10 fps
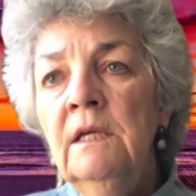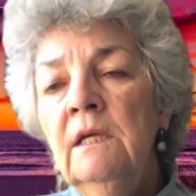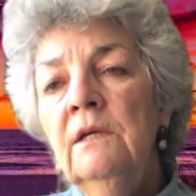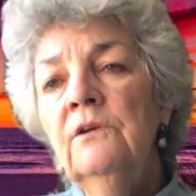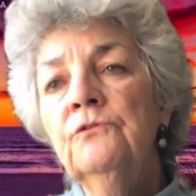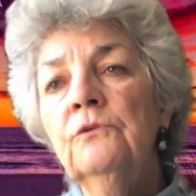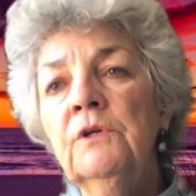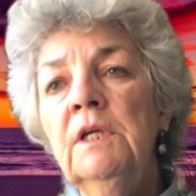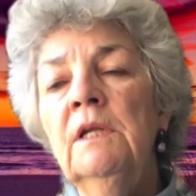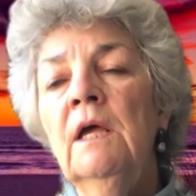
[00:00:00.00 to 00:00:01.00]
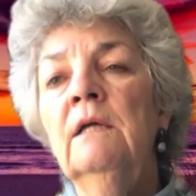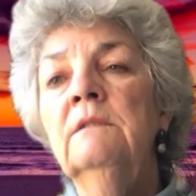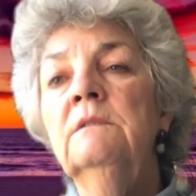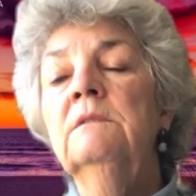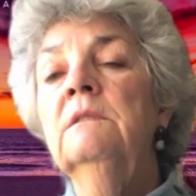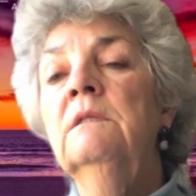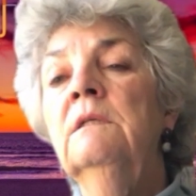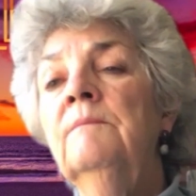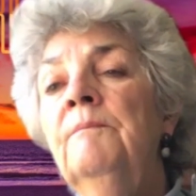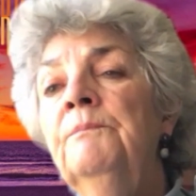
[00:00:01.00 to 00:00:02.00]
is looking at
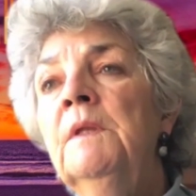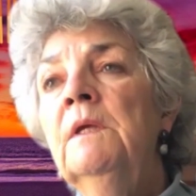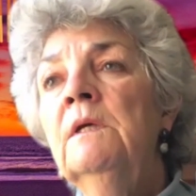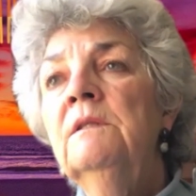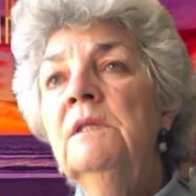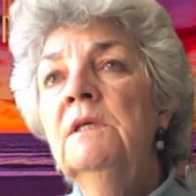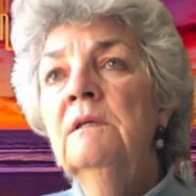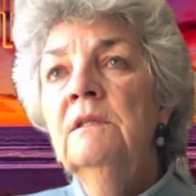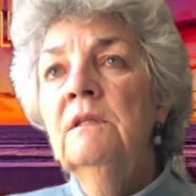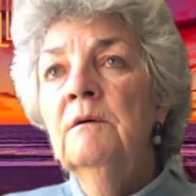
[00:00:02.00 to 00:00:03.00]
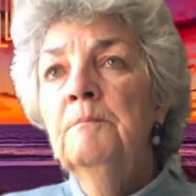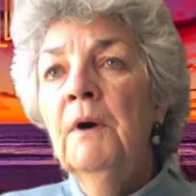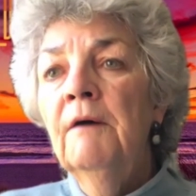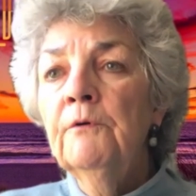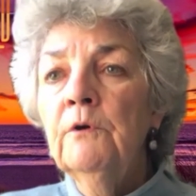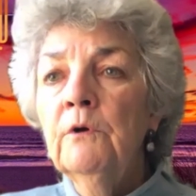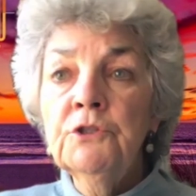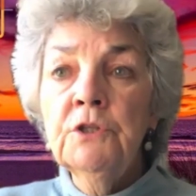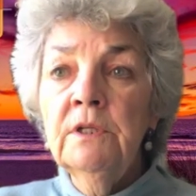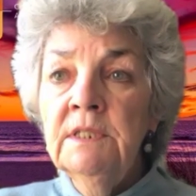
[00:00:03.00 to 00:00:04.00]
the buffer or
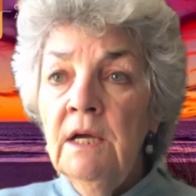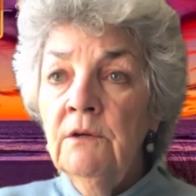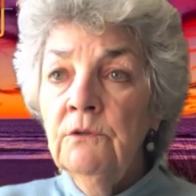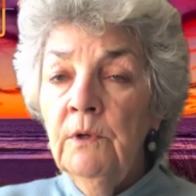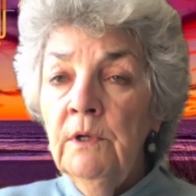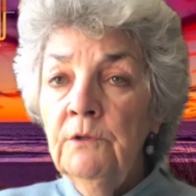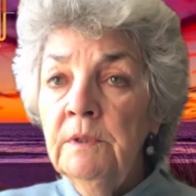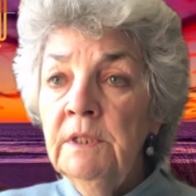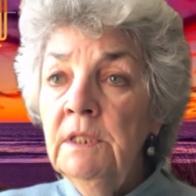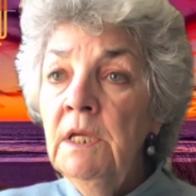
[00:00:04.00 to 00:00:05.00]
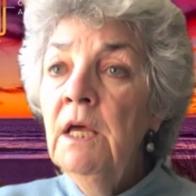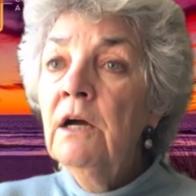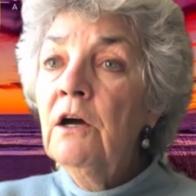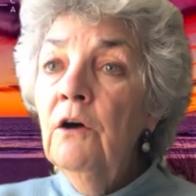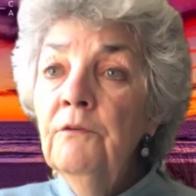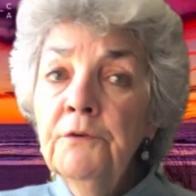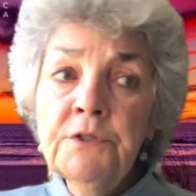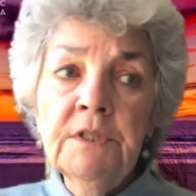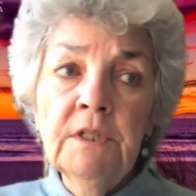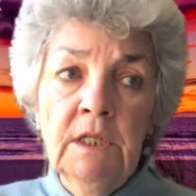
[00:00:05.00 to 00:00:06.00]
shutting down oil drilling. Culver
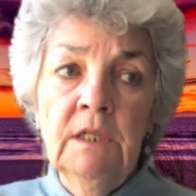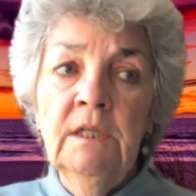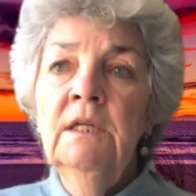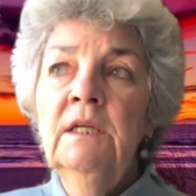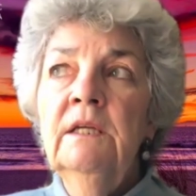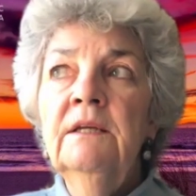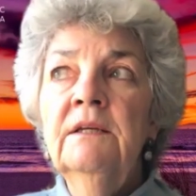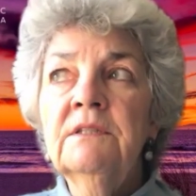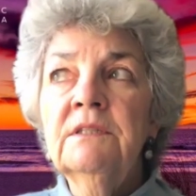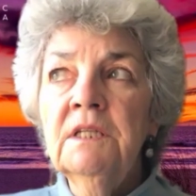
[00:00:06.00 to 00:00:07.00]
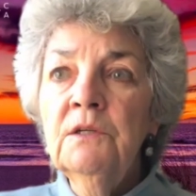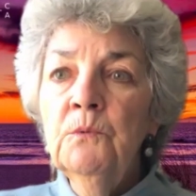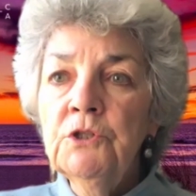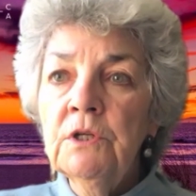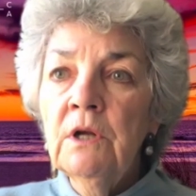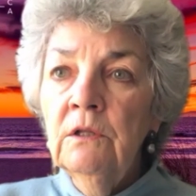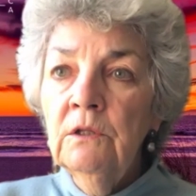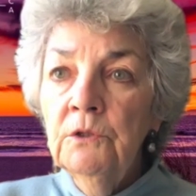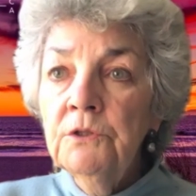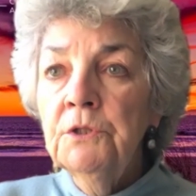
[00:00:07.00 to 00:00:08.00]
City is a city we should all
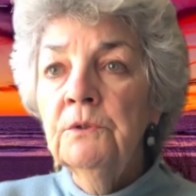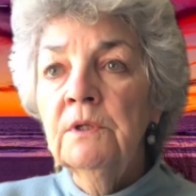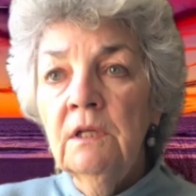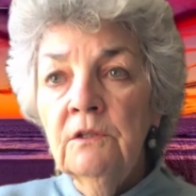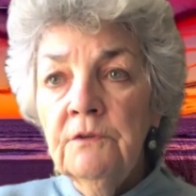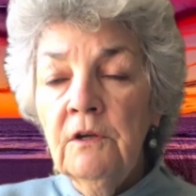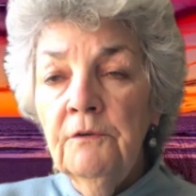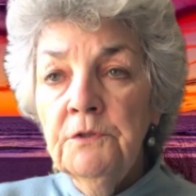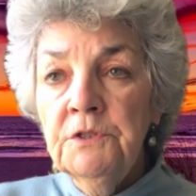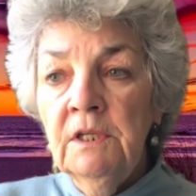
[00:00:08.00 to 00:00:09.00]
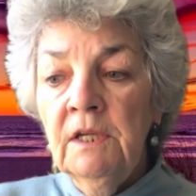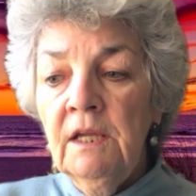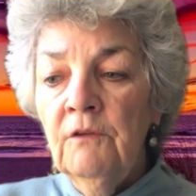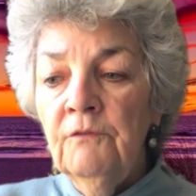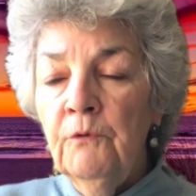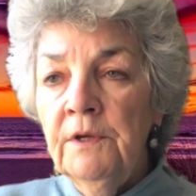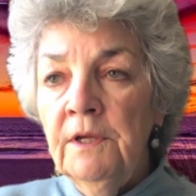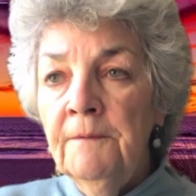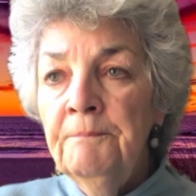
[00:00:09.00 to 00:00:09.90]
look to. Culver City in California,